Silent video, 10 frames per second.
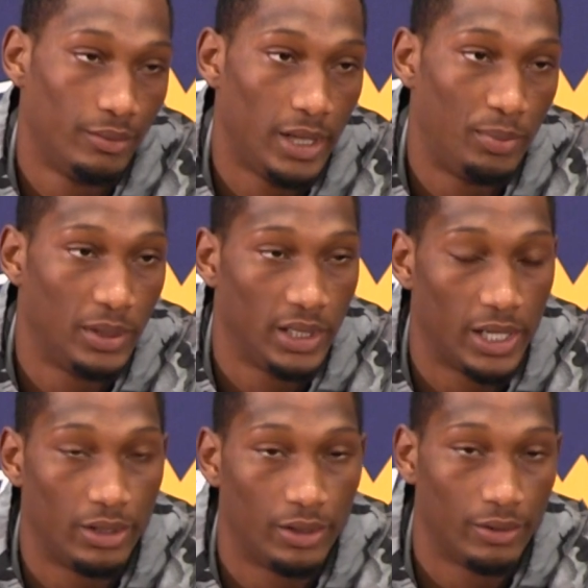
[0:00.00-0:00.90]
They put
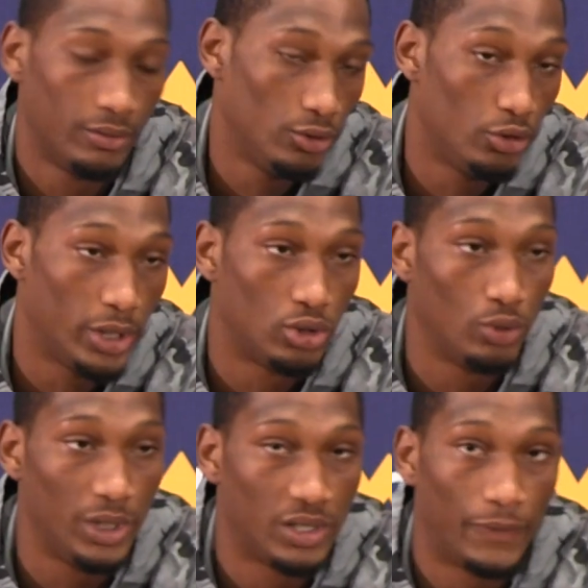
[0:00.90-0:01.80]
together great
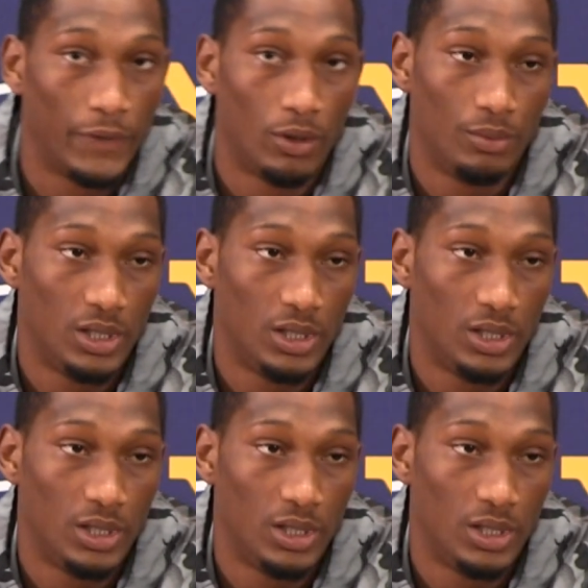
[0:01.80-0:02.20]
2 weeks of film.